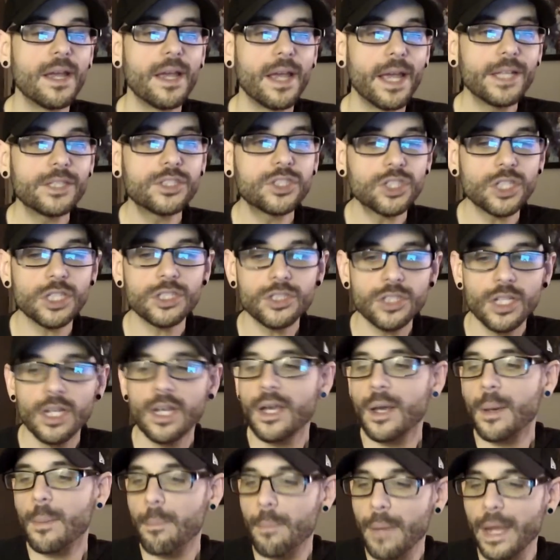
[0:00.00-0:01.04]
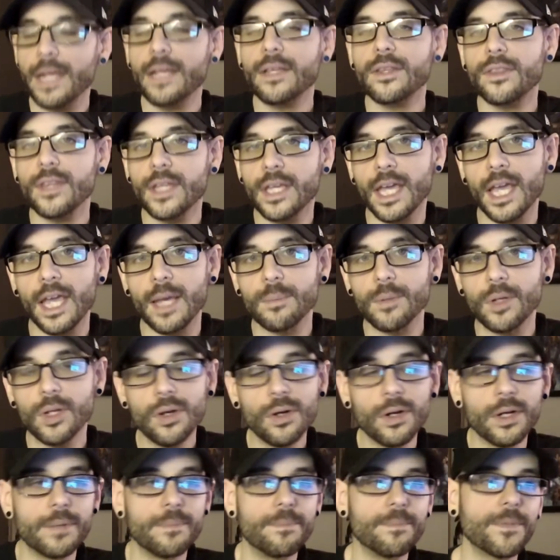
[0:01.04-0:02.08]
It's just make the game
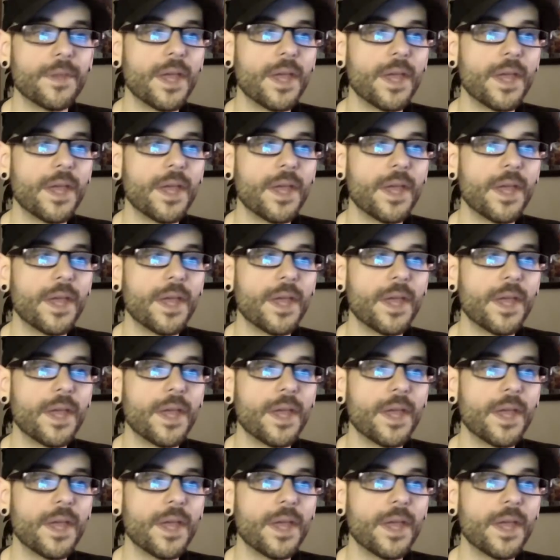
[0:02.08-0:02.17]
good.